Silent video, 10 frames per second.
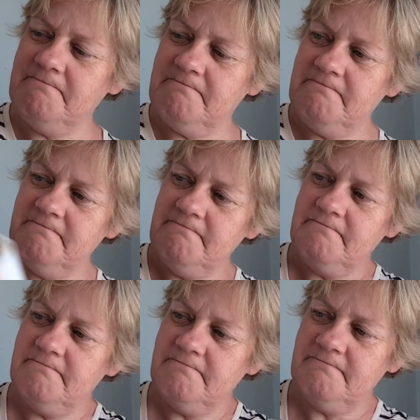
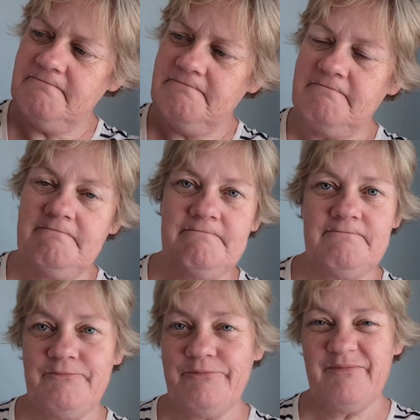
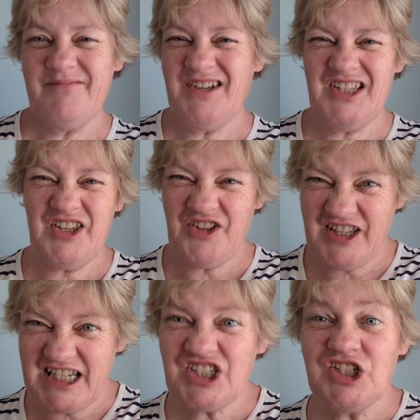so
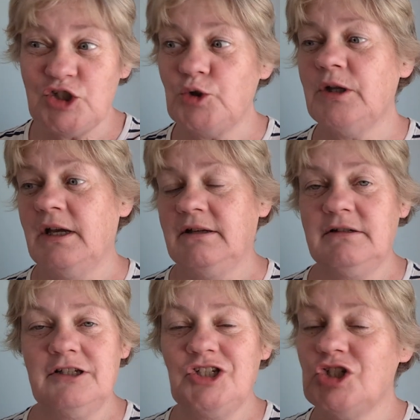let's just do
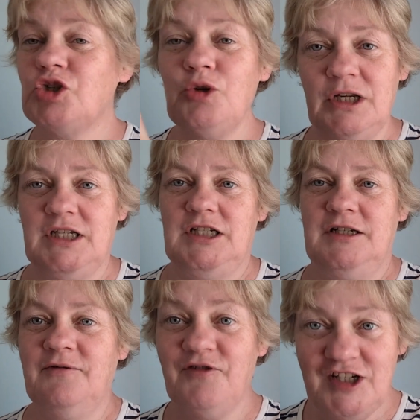that. Just do it
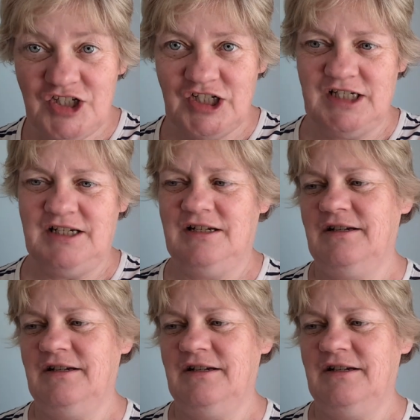and finish it.